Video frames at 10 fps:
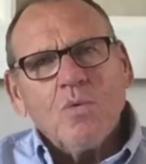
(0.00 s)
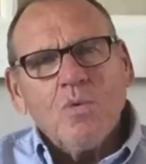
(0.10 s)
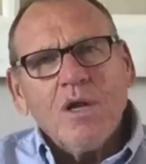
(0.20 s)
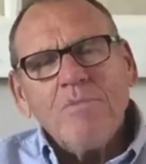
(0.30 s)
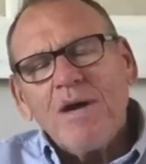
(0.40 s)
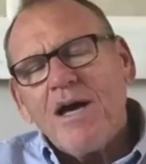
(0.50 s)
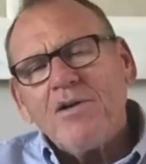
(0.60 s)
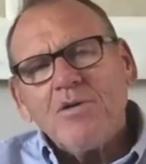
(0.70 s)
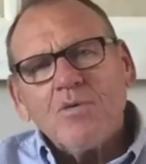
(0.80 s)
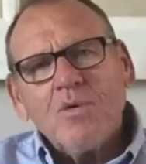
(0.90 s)
what
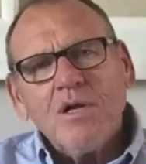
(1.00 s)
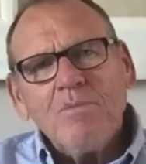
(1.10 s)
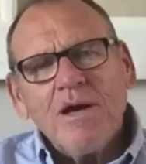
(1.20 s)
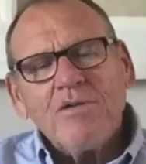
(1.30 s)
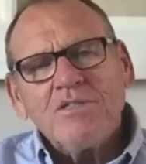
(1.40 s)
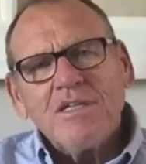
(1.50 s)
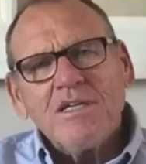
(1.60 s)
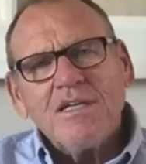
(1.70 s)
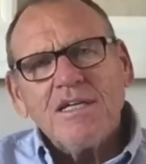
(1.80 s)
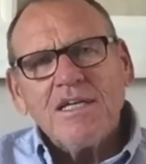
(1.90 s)
about
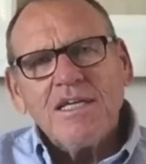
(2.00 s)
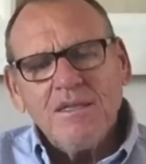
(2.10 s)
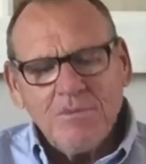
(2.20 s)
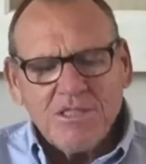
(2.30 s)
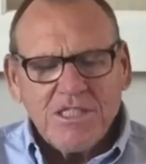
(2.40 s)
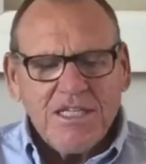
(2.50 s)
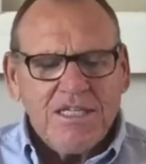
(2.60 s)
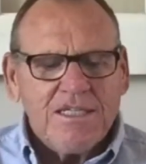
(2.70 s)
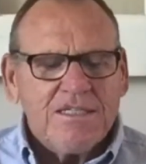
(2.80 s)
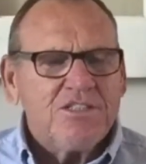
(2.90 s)

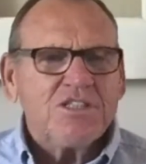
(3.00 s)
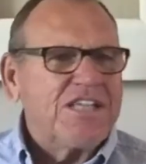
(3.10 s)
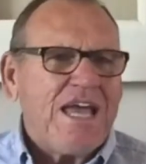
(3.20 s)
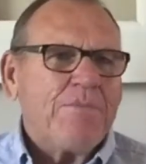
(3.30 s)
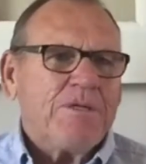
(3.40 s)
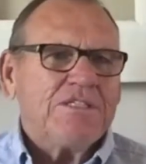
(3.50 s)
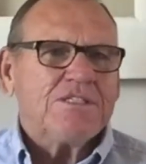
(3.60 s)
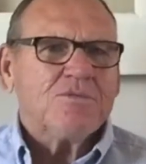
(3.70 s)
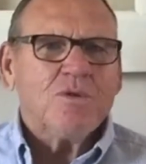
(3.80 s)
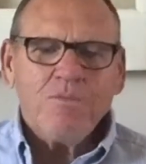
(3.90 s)
intimacy just
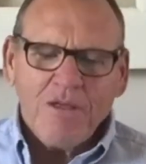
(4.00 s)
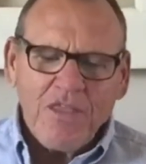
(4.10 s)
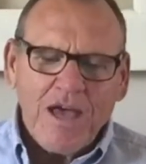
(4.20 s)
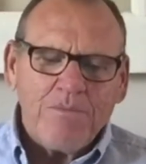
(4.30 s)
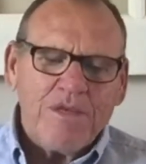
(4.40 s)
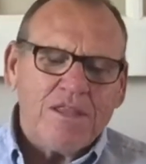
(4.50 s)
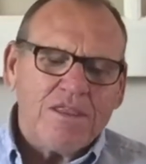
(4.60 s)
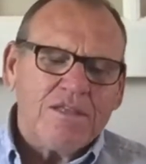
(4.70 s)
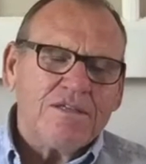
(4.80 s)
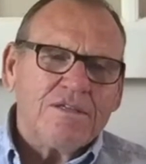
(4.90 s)
happens? What about that myth?